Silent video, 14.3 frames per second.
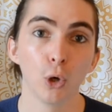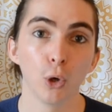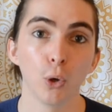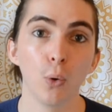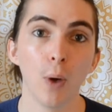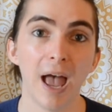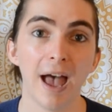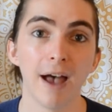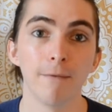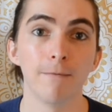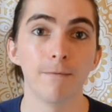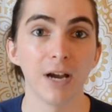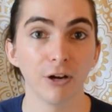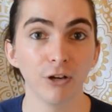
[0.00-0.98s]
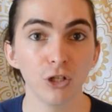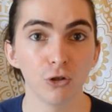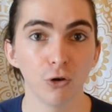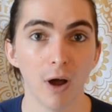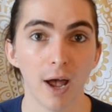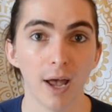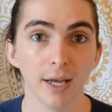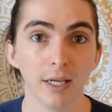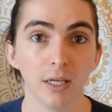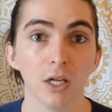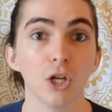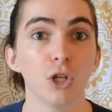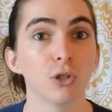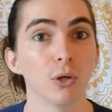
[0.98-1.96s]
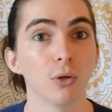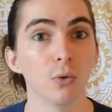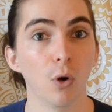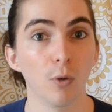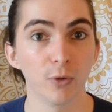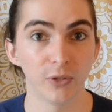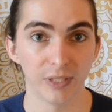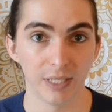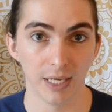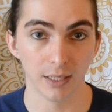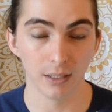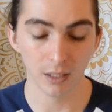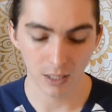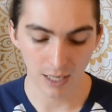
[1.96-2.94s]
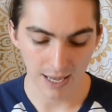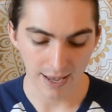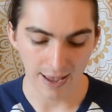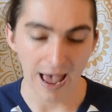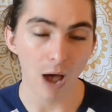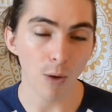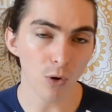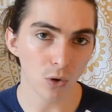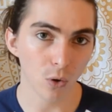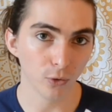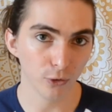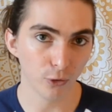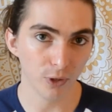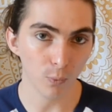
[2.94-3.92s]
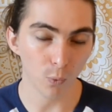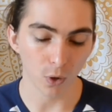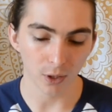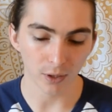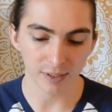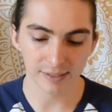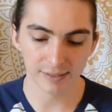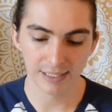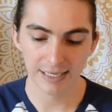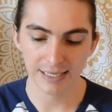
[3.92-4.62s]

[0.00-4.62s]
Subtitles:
who have very dry to normal skin. How a cold cream works